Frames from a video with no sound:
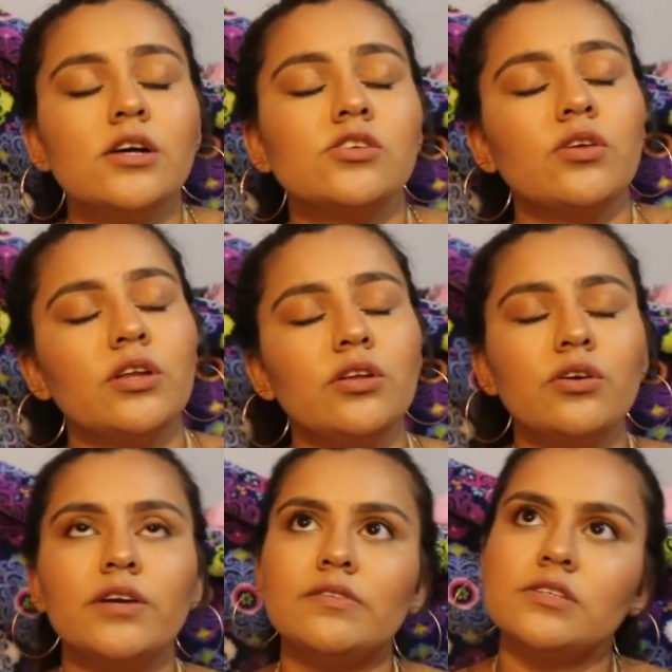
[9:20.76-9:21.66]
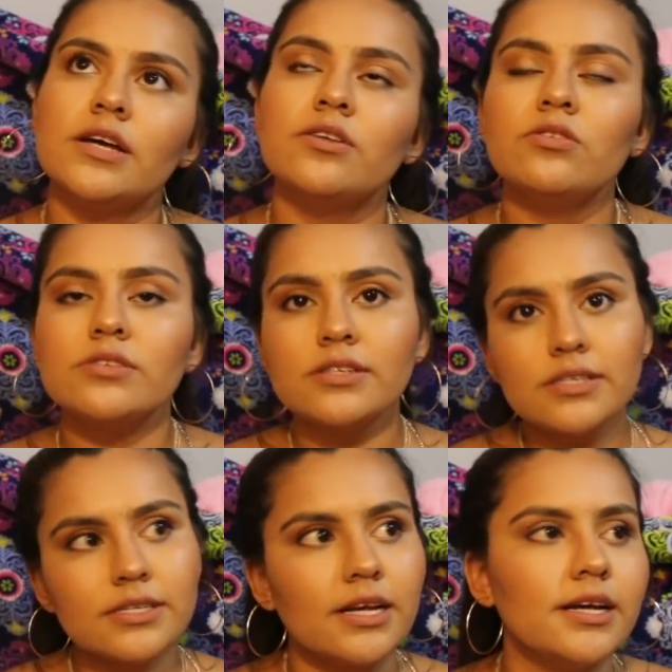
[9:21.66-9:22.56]
So then, you know, you have to sign all those
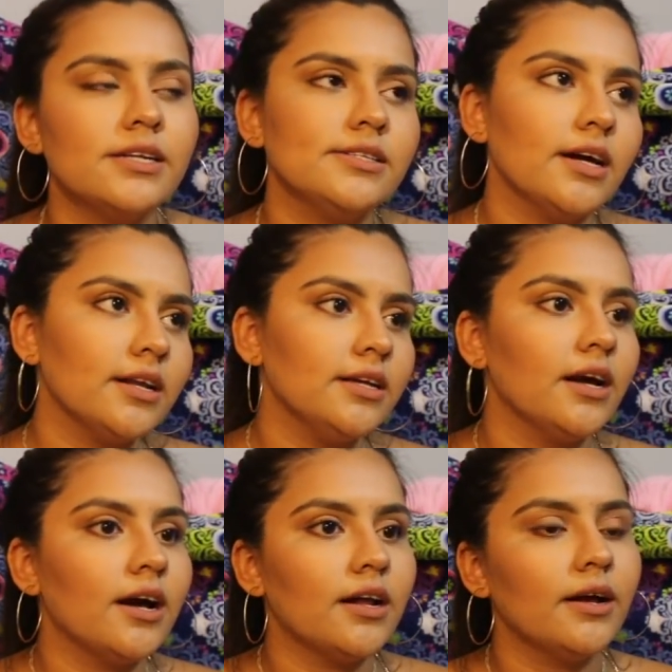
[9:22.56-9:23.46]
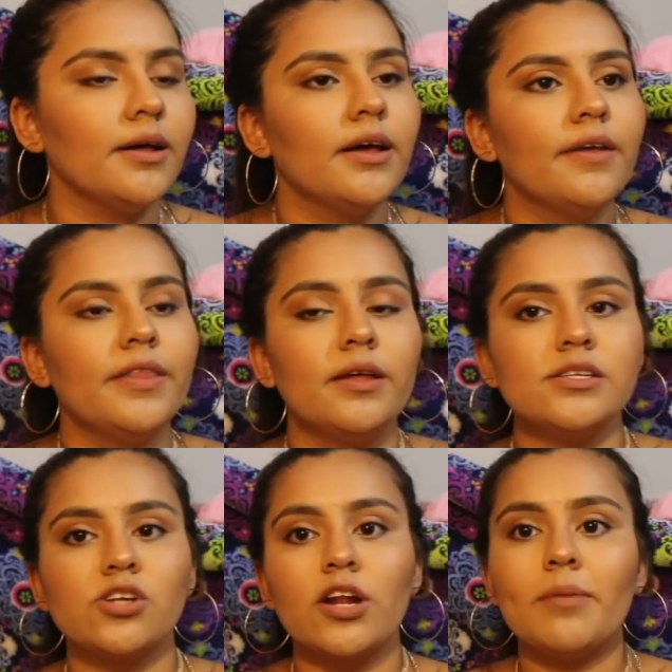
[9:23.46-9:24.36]
consents, yada yada. They
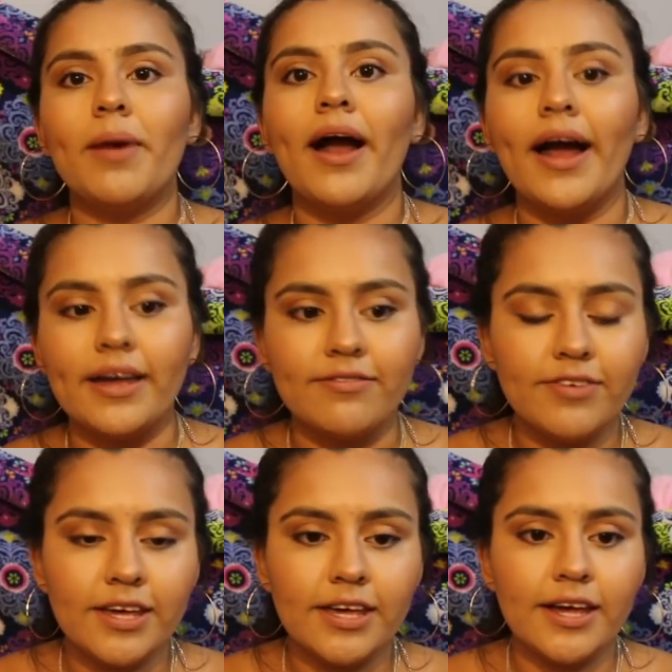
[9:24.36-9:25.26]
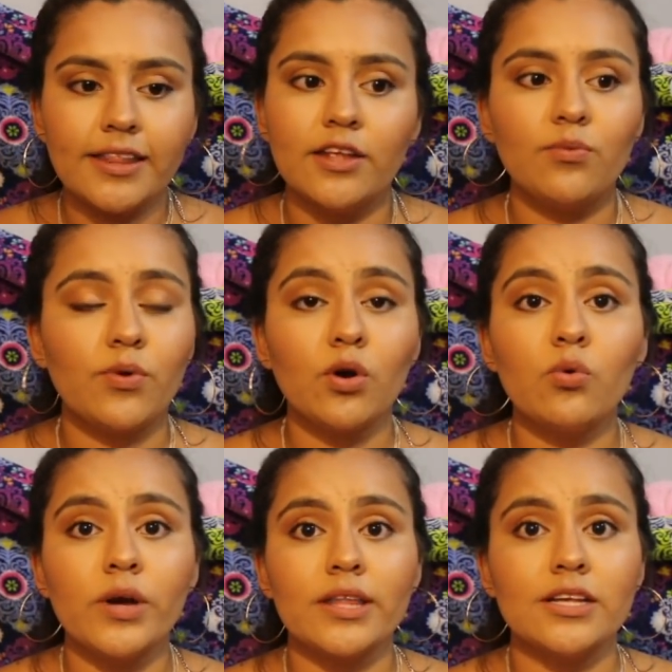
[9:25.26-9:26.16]
started my IV, and then real
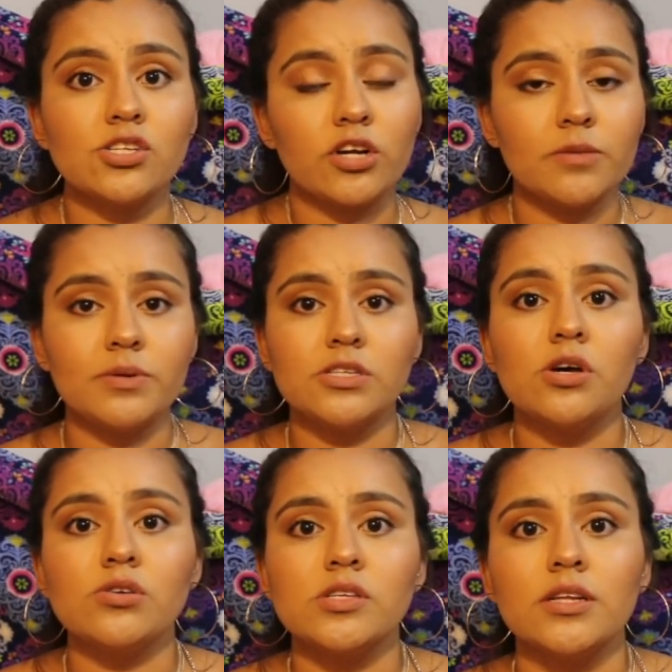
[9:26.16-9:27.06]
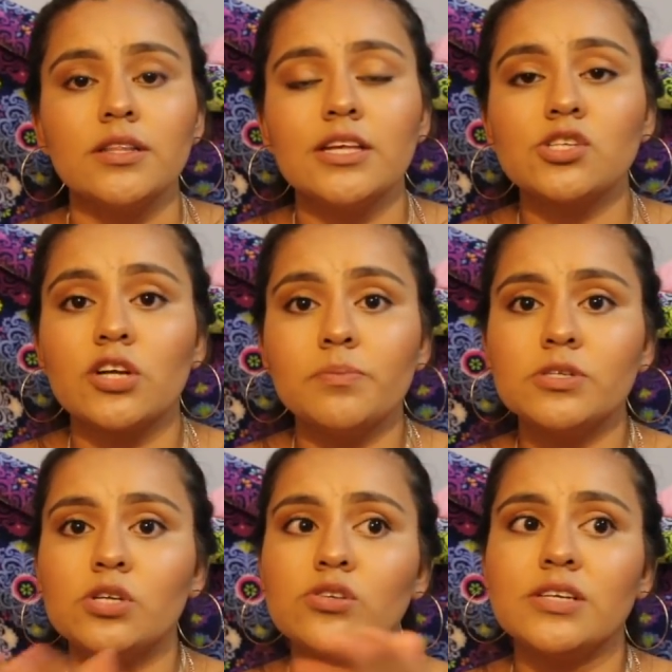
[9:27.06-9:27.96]
quick they started Pitocin. They started
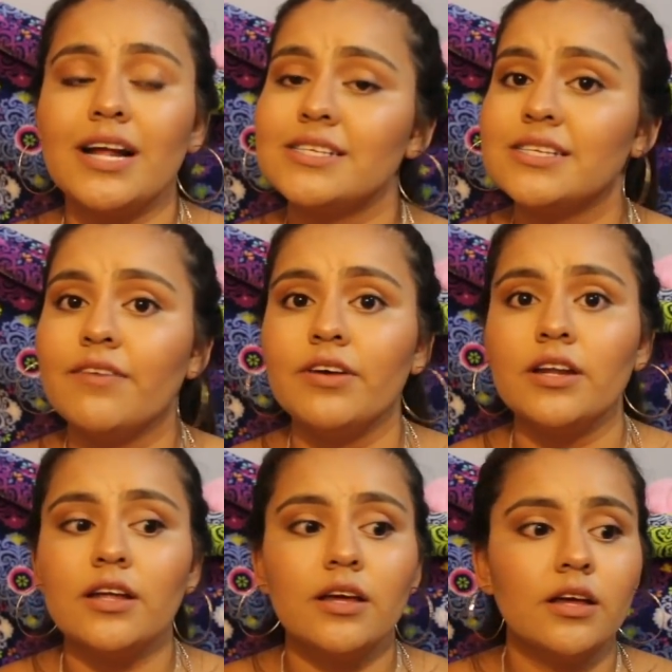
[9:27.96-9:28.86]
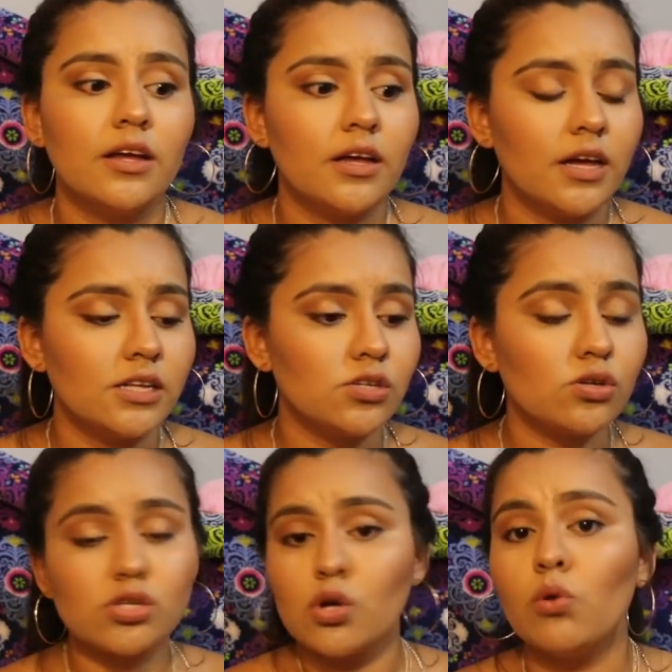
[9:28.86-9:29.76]
Pitocin at 7. It
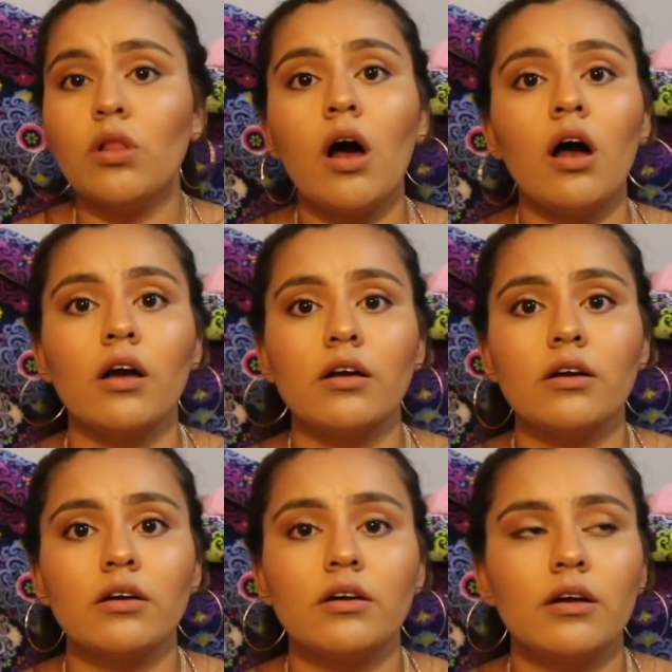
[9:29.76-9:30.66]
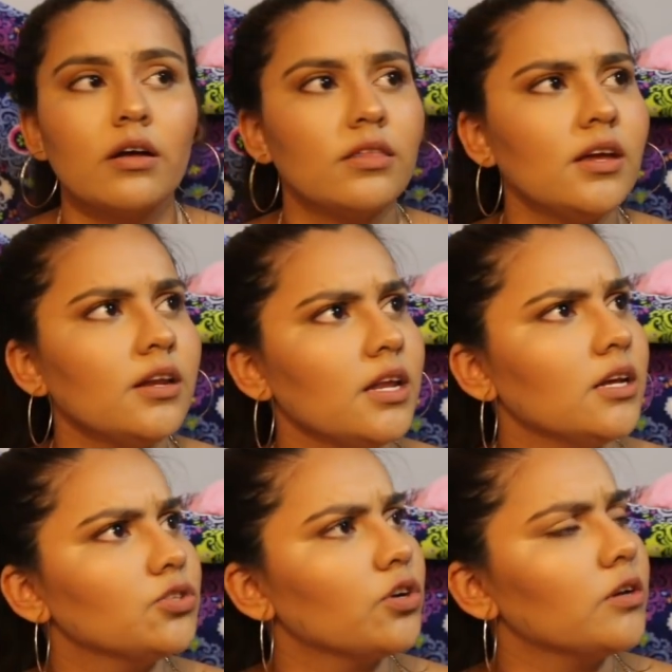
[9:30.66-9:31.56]
took so long. I think
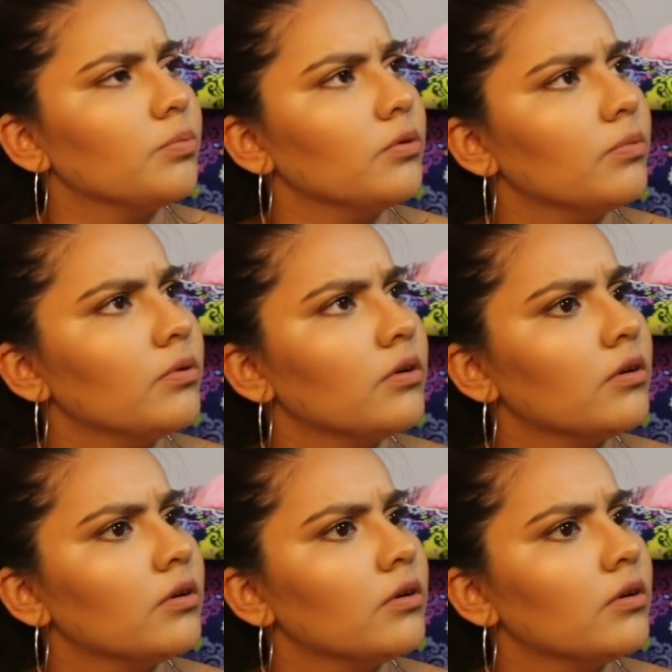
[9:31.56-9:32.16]
Nina's trying to poop.